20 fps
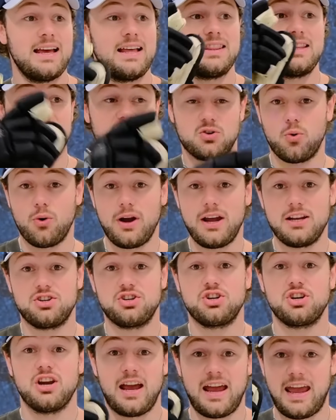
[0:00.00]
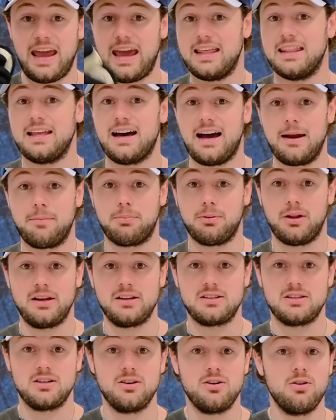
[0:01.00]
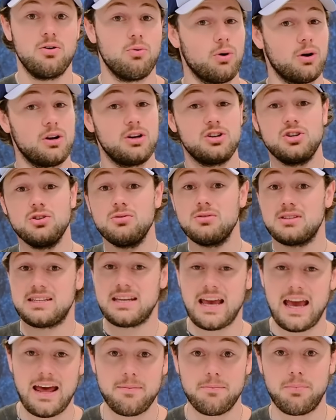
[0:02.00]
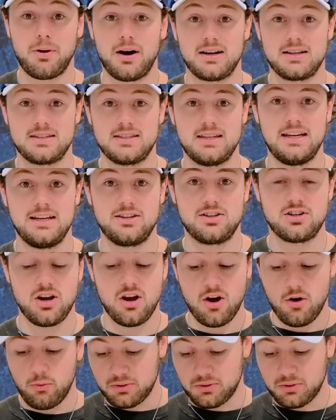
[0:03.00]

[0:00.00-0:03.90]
the Twitch, and the HyperLite 2. We're gonna shoot 10 pucks each.